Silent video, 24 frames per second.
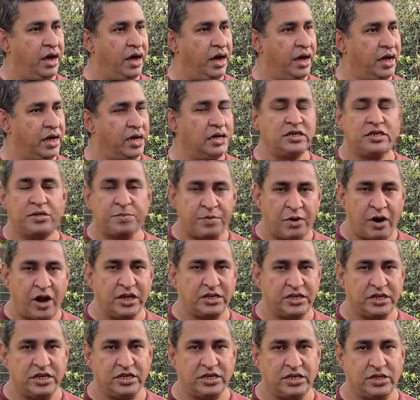is the
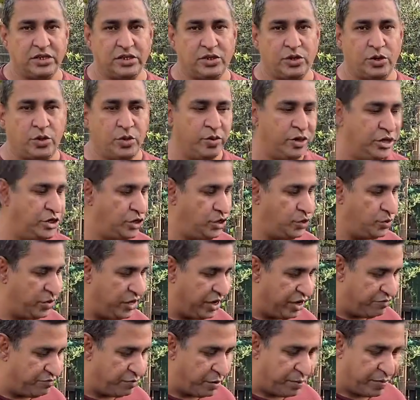process through which we
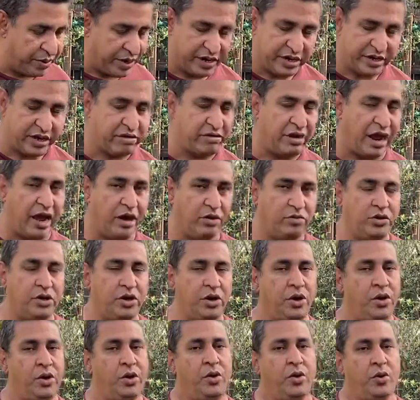have prepared the ground
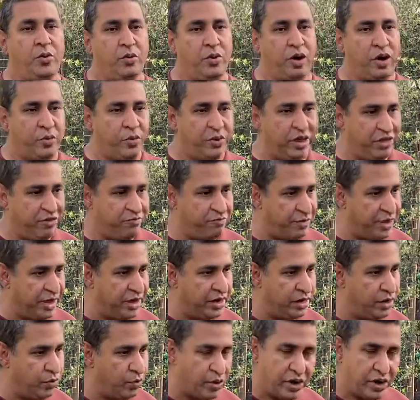where we have
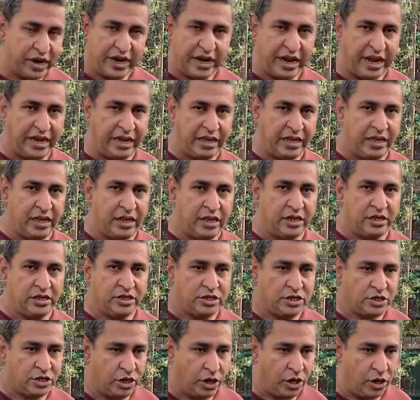been working.
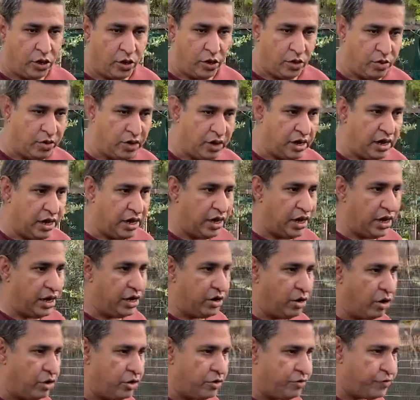So in
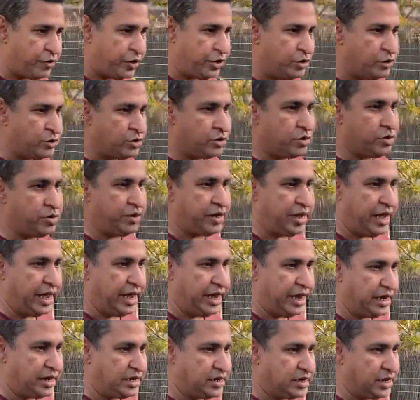order for you to
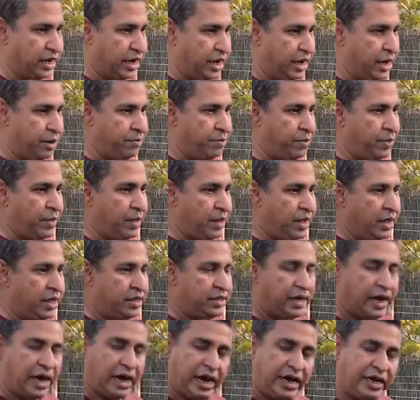create the
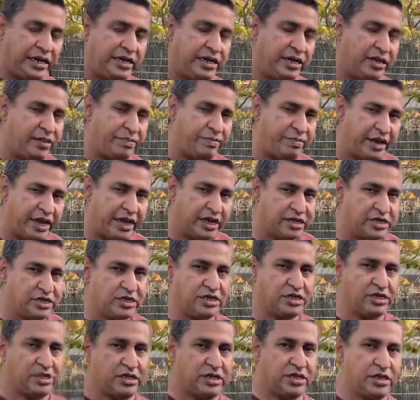ideal
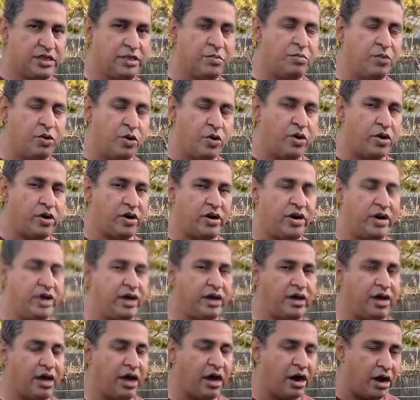mix, the more
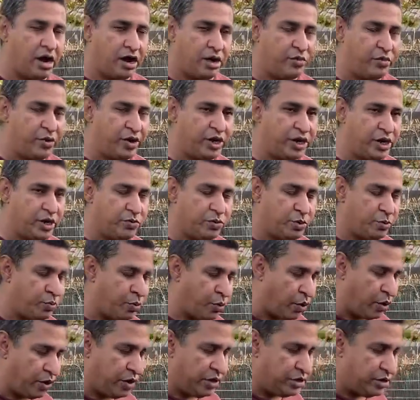hard work you would
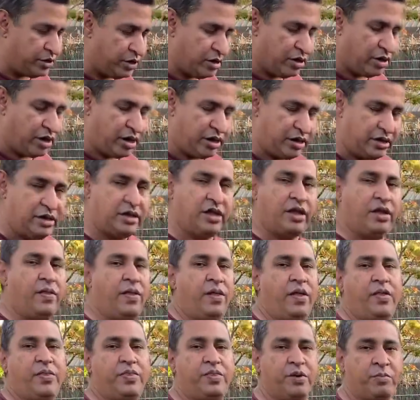pour into your garden,
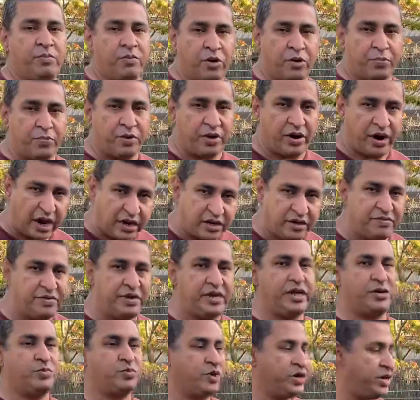the more productivity it would